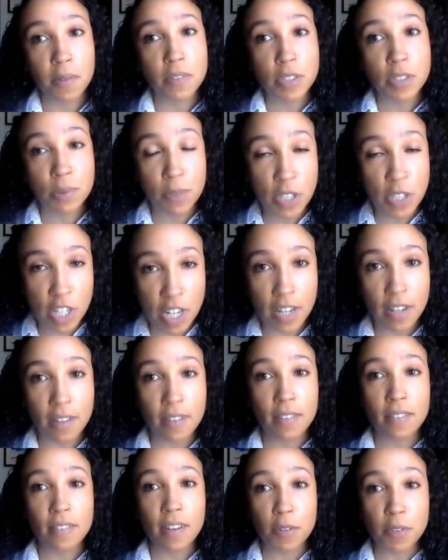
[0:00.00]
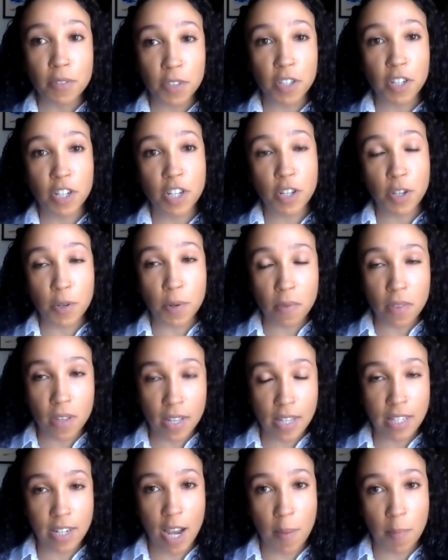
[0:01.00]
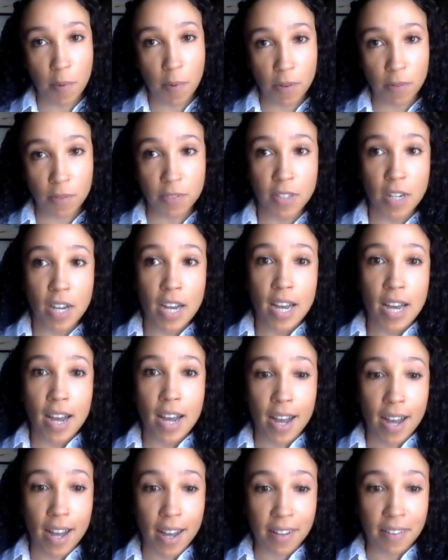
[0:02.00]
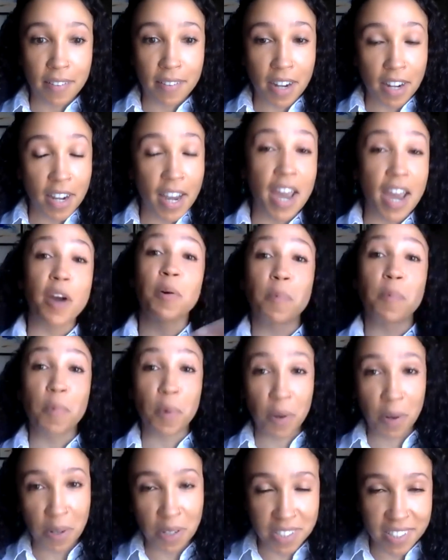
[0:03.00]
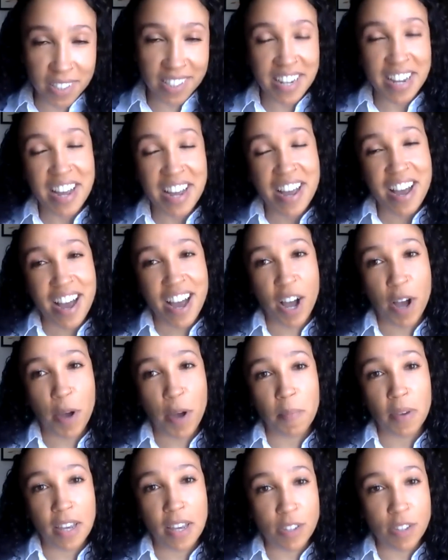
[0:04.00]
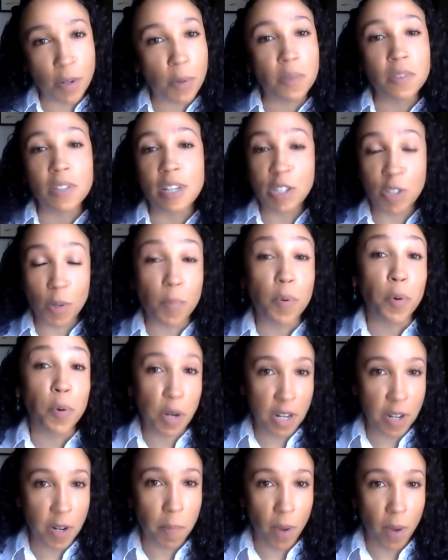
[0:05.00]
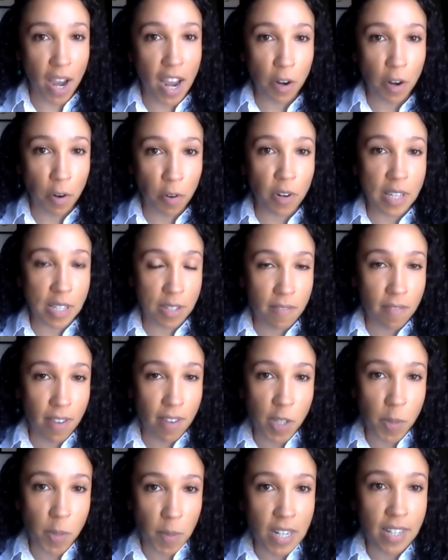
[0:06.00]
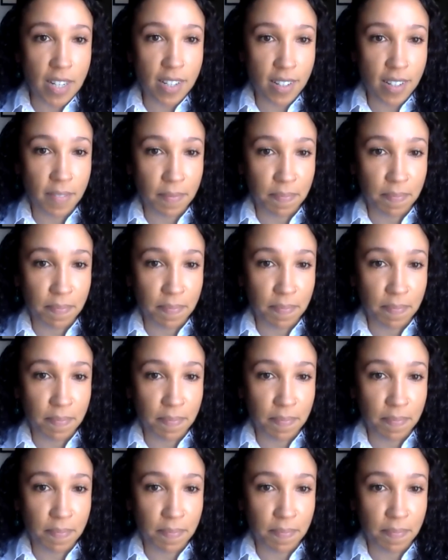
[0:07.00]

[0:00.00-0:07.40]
Switching over to this type of a care world is only supported by increased investment.